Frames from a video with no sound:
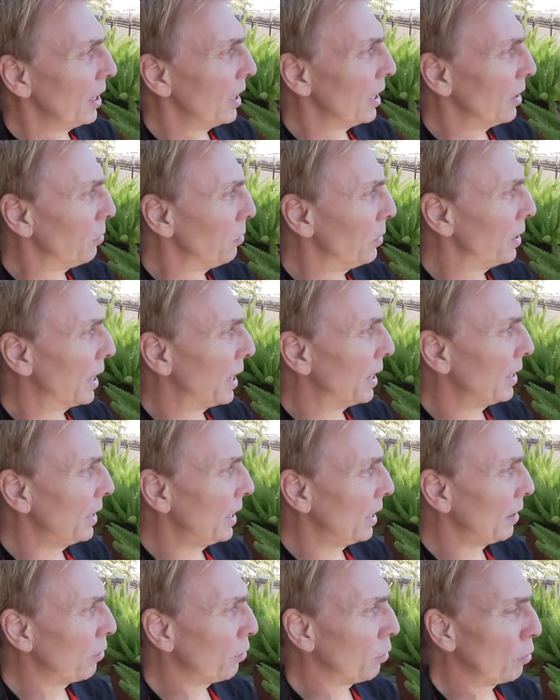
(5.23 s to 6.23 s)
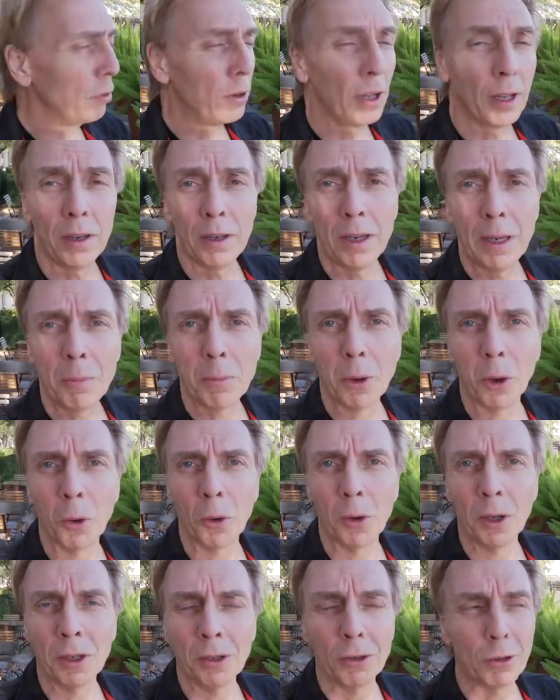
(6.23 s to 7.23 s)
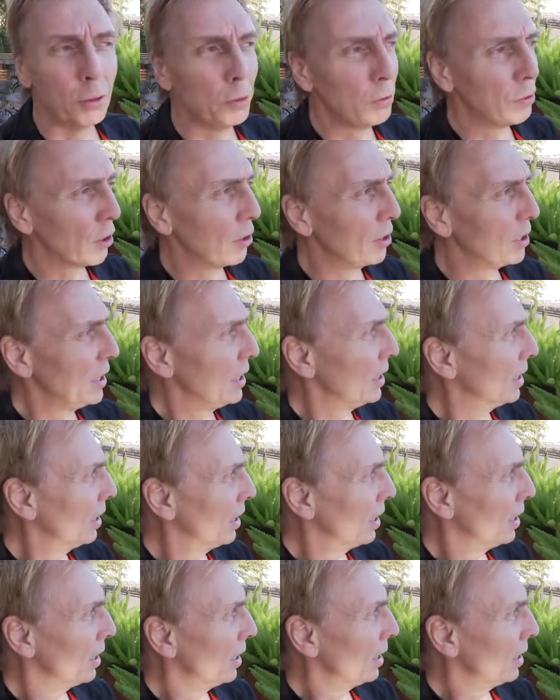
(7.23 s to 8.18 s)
and we are next to the depot in Tucson here